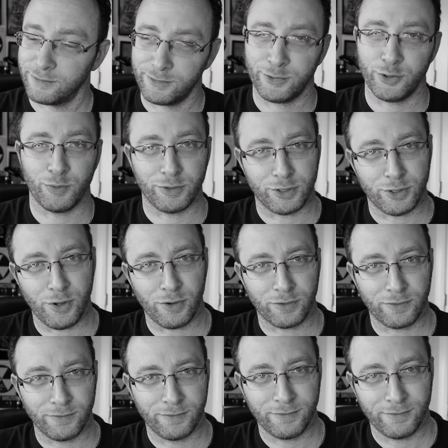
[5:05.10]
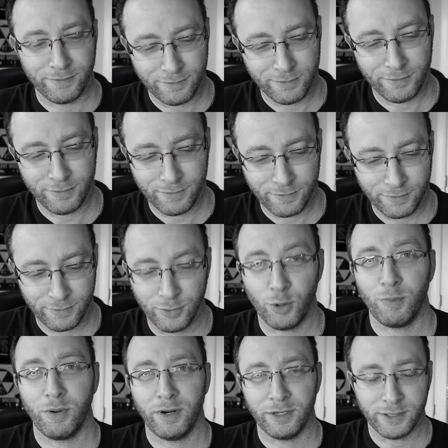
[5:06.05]
Super stoked. No
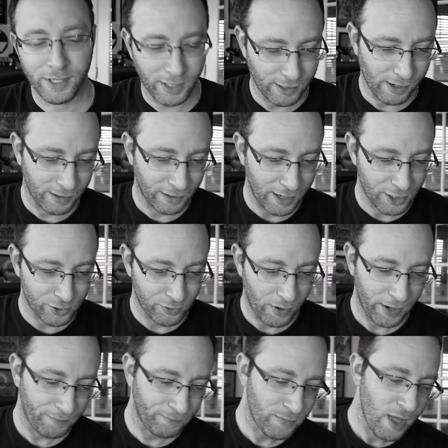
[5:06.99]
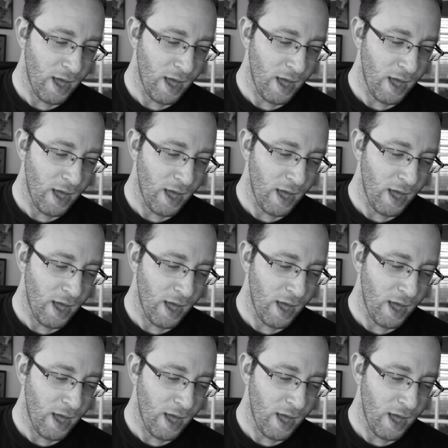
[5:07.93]
pun intended, I guess, right?